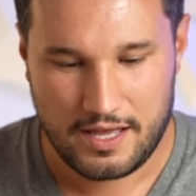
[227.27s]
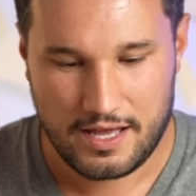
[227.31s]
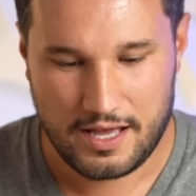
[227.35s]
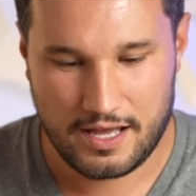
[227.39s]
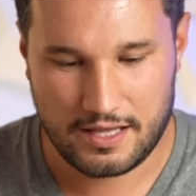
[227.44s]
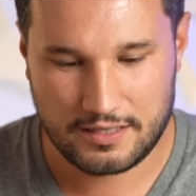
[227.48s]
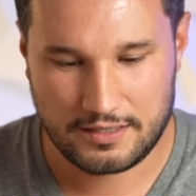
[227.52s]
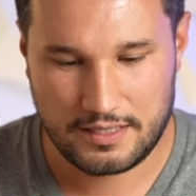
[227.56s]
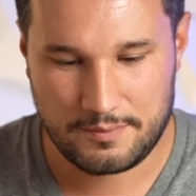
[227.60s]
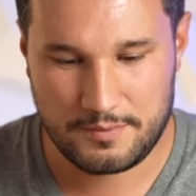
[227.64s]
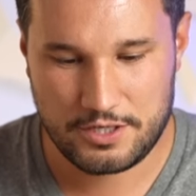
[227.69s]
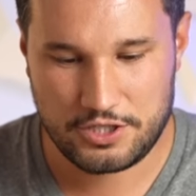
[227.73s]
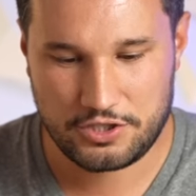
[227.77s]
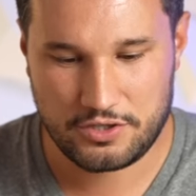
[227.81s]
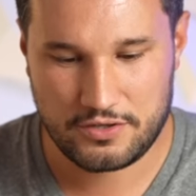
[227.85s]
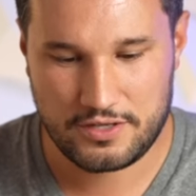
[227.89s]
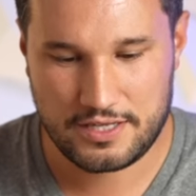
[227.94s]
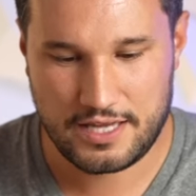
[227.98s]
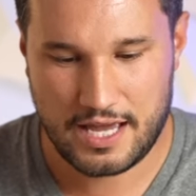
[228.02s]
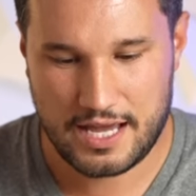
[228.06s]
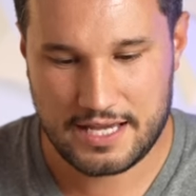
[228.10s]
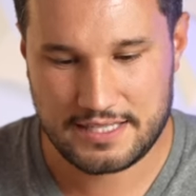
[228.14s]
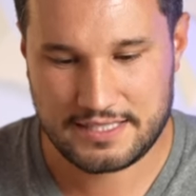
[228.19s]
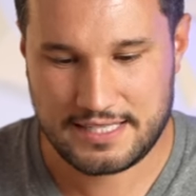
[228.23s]
Uh, let me show you
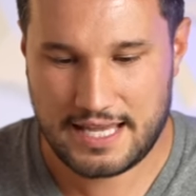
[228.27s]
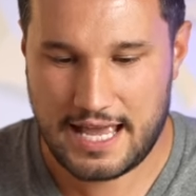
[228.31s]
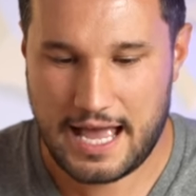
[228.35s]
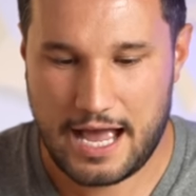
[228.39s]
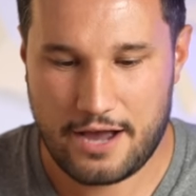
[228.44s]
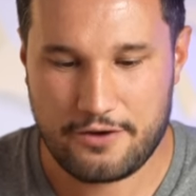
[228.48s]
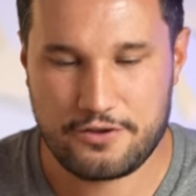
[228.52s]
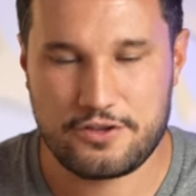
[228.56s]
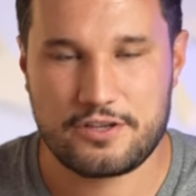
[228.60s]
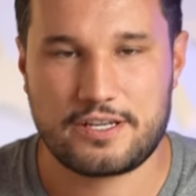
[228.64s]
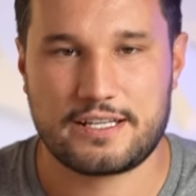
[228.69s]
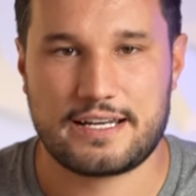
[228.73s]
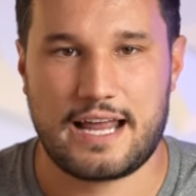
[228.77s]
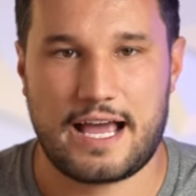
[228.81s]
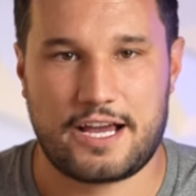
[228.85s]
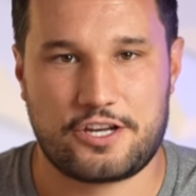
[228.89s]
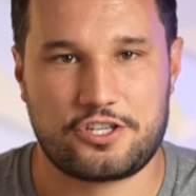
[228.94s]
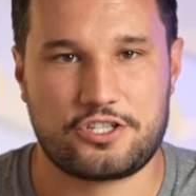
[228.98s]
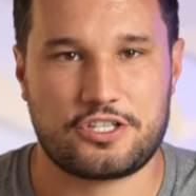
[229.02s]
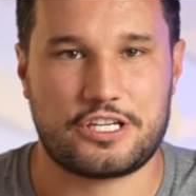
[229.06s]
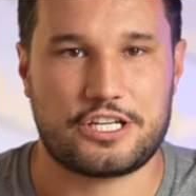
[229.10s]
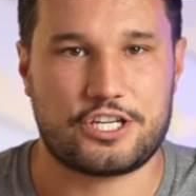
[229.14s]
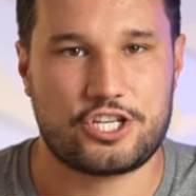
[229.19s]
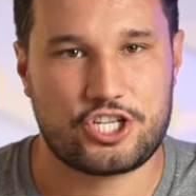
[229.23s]
guys how you can
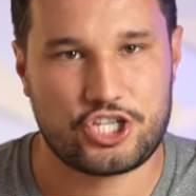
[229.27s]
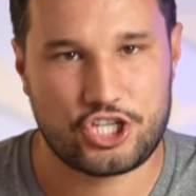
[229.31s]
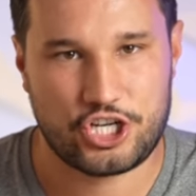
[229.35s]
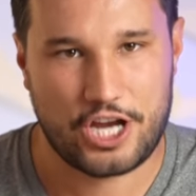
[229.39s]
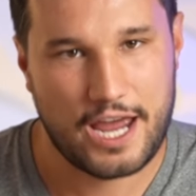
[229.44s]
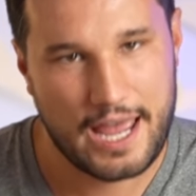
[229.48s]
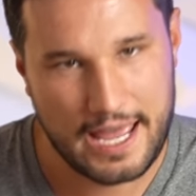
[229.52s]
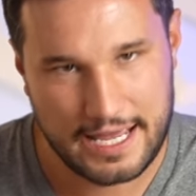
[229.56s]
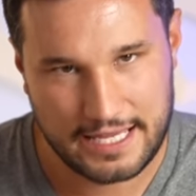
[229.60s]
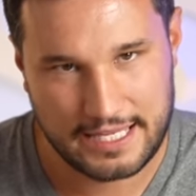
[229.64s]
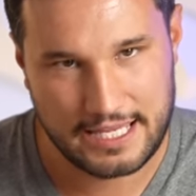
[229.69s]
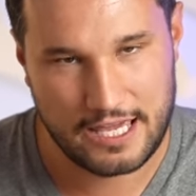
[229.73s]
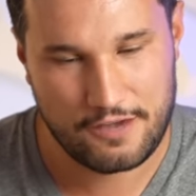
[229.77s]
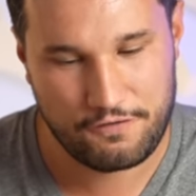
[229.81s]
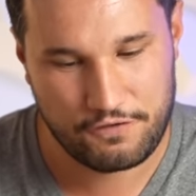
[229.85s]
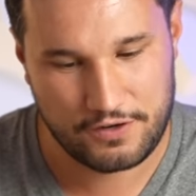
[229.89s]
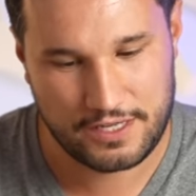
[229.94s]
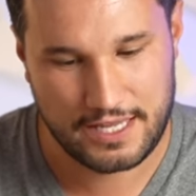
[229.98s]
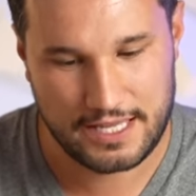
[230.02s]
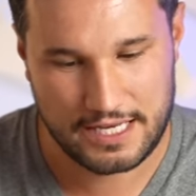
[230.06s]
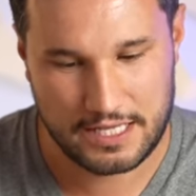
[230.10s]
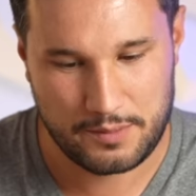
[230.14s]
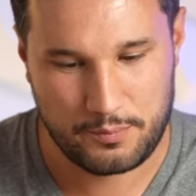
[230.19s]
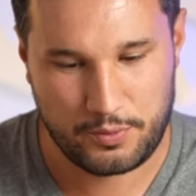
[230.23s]
actually check if you're
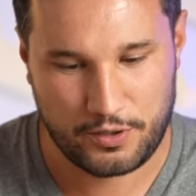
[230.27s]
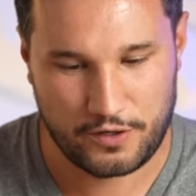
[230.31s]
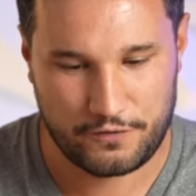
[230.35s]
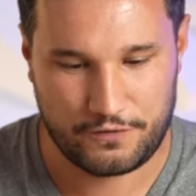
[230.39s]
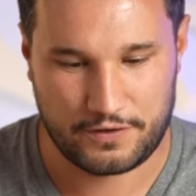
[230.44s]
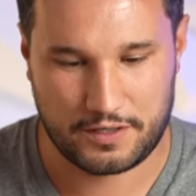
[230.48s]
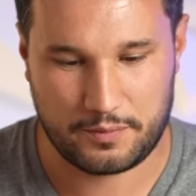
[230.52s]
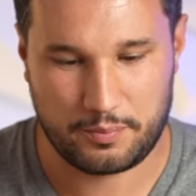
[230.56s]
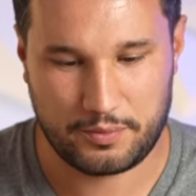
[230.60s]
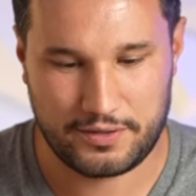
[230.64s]
getting perfect